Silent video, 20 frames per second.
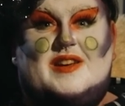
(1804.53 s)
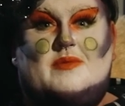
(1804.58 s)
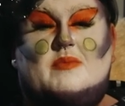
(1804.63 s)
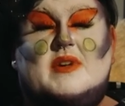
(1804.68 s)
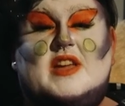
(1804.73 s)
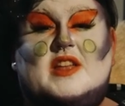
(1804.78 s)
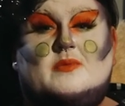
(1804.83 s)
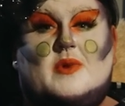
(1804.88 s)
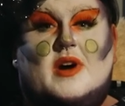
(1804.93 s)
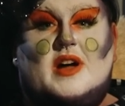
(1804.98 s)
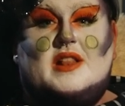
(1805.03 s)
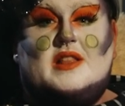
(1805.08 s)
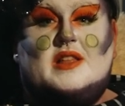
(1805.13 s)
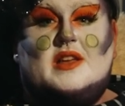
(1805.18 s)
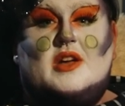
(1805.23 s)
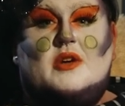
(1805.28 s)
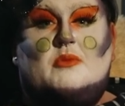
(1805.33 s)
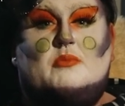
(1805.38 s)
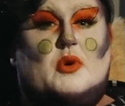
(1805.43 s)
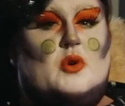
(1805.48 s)
Meanwhile,
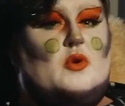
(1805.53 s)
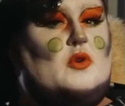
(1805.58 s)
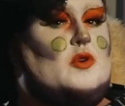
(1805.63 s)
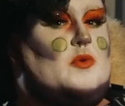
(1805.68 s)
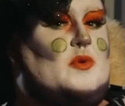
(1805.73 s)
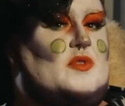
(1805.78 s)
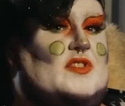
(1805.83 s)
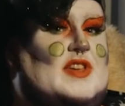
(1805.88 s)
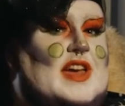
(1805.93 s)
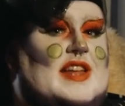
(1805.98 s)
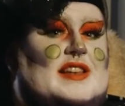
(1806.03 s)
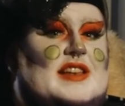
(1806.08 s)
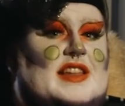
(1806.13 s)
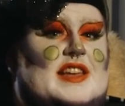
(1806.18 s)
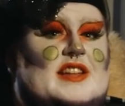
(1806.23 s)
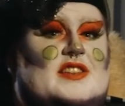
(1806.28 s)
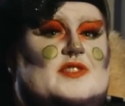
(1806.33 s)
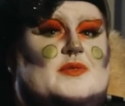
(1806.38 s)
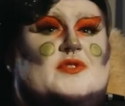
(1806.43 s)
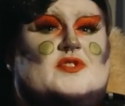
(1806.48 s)
Puka was
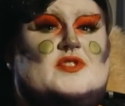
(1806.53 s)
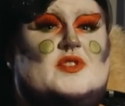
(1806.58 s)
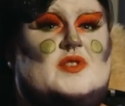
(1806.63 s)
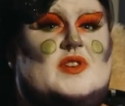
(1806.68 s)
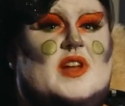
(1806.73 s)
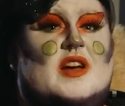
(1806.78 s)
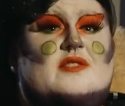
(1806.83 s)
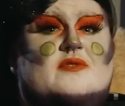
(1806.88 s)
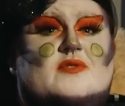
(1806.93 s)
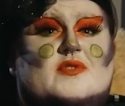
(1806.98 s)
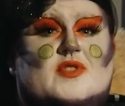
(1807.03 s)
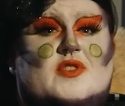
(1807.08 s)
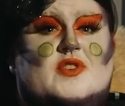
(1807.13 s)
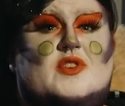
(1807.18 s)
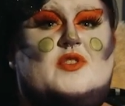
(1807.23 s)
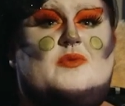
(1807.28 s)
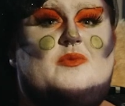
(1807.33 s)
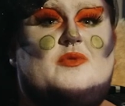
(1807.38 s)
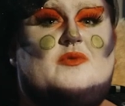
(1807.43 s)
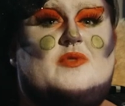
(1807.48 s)
settling into his new life in the
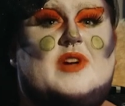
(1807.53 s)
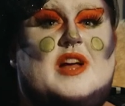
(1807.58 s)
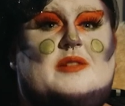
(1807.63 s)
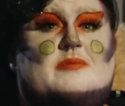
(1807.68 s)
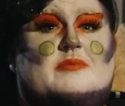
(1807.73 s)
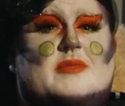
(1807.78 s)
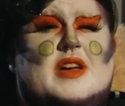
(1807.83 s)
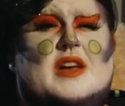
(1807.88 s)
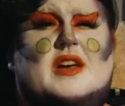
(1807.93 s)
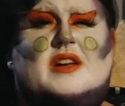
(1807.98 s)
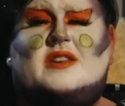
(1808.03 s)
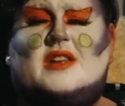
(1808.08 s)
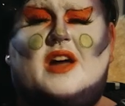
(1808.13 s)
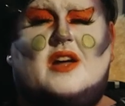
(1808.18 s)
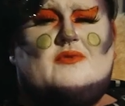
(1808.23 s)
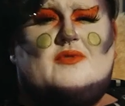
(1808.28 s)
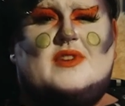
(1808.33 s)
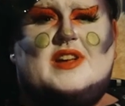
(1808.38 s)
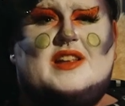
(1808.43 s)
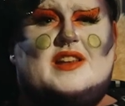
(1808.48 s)
human realm,
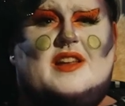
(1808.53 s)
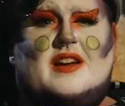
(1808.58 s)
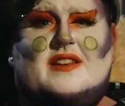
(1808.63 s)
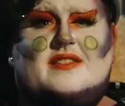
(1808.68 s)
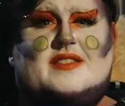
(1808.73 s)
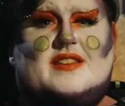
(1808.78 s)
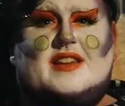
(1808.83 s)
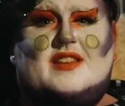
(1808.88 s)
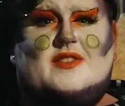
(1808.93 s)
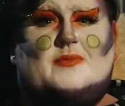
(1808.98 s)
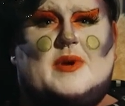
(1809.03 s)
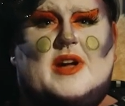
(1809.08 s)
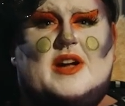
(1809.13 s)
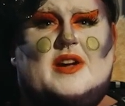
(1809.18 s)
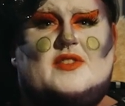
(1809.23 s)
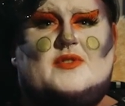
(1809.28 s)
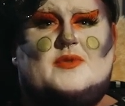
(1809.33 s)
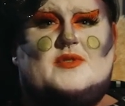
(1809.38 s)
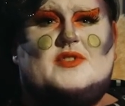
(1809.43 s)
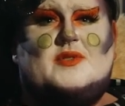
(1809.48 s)
not realising his
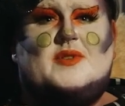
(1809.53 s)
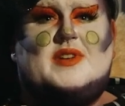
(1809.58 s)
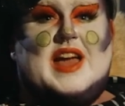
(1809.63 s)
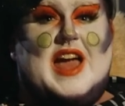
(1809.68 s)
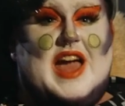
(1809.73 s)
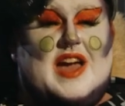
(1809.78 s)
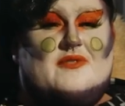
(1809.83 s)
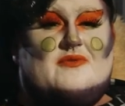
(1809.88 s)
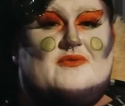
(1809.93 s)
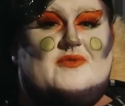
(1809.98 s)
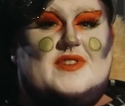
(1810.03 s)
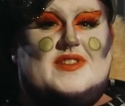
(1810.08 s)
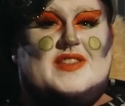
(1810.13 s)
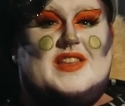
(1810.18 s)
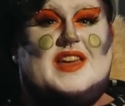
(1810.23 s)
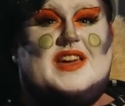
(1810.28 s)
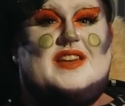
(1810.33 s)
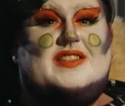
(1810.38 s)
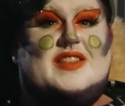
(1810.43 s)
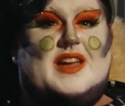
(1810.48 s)
parents were doing
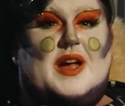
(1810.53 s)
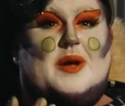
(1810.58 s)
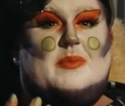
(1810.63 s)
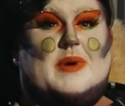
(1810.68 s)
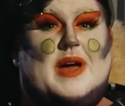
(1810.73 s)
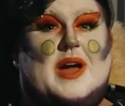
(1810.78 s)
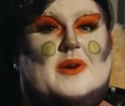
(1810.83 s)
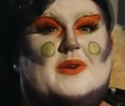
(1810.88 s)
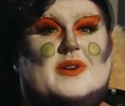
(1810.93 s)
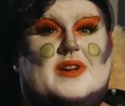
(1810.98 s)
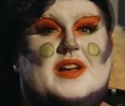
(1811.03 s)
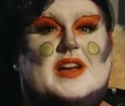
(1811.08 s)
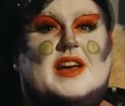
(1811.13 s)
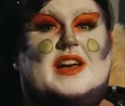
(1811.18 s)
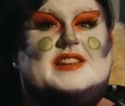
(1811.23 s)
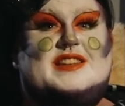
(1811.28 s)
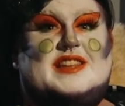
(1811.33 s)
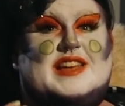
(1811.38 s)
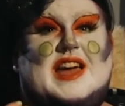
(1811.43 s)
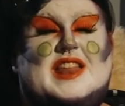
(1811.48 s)
everything in their power
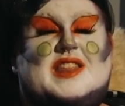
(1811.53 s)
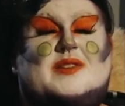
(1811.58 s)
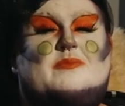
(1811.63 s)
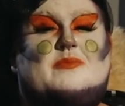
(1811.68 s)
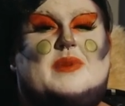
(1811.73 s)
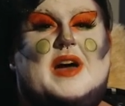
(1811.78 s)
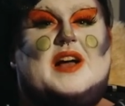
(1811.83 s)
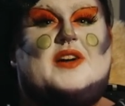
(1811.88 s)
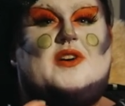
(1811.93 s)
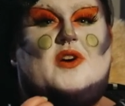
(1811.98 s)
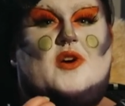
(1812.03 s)
to get him back